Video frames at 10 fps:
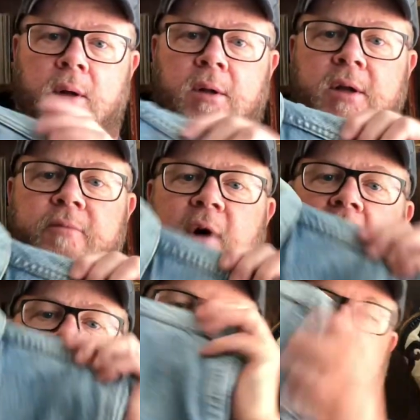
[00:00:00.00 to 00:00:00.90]

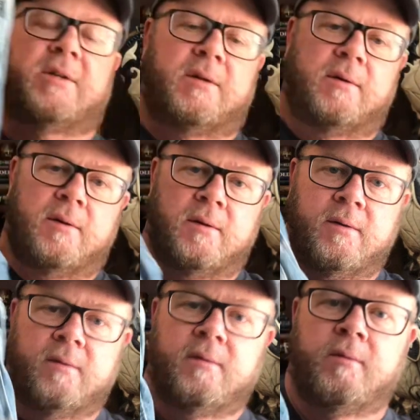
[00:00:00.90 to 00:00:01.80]
Levi's.
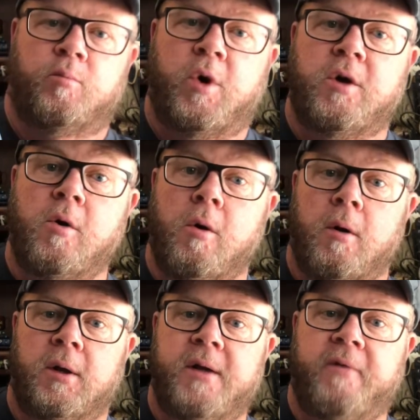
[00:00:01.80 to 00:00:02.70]
Pretty cool.
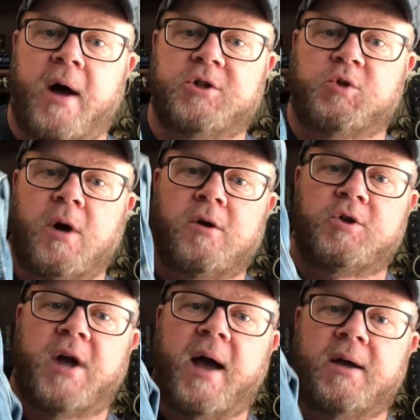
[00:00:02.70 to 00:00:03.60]
Levi's trucker
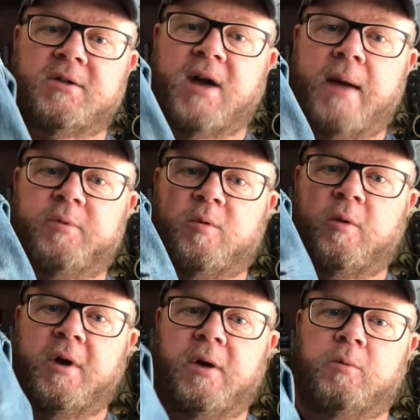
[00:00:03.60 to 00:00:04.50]
jacket type
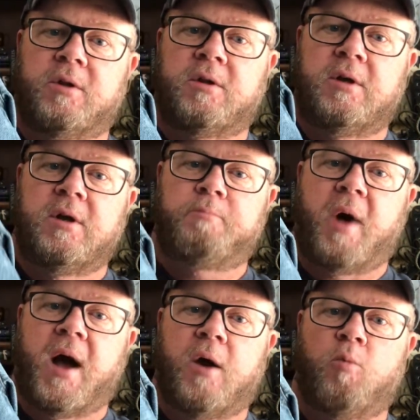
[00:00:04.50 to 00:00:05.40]
3 with the
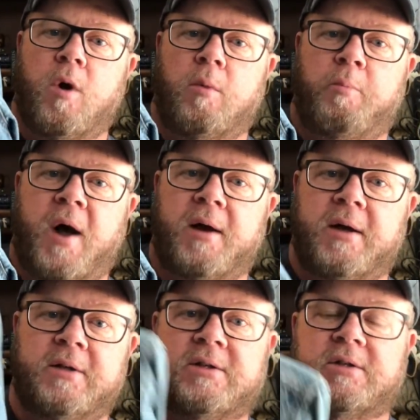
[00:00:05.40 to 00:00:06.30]
pocket warmer
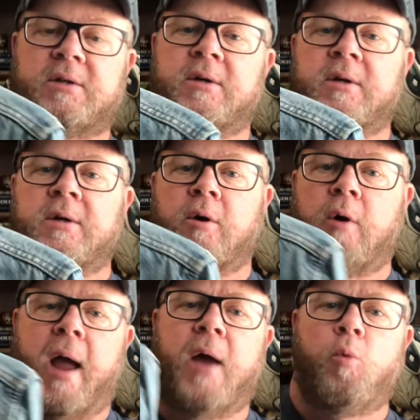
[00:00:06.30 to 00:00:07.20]
pockets or
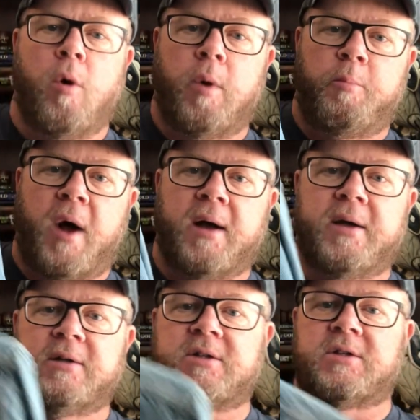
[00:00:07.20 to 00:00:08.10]
hand warmer
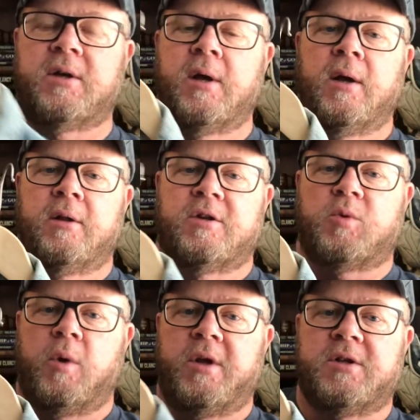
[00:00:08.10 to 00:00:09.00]
pockets. This
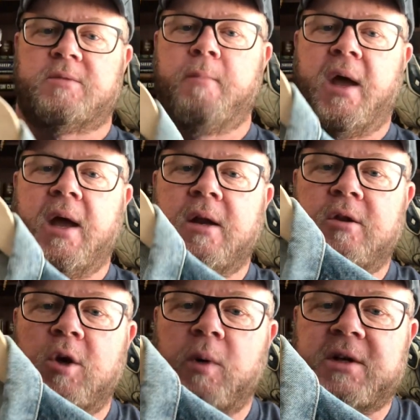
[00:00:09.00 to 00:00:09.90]
one is made in
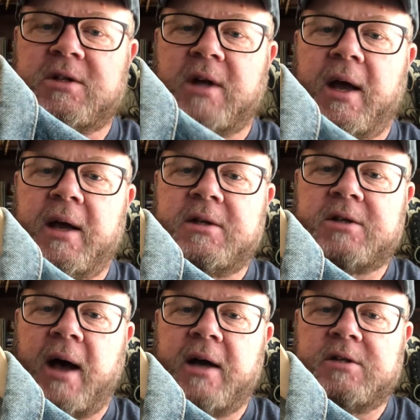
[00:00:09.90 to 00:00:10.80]
USA,
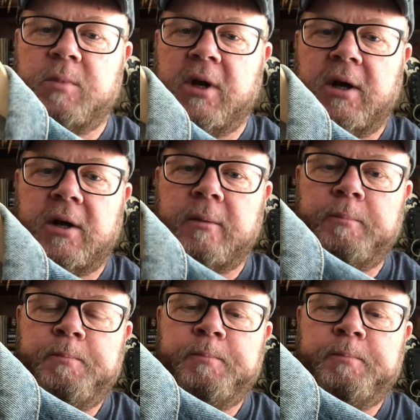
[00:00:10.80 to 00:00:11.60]
size medium.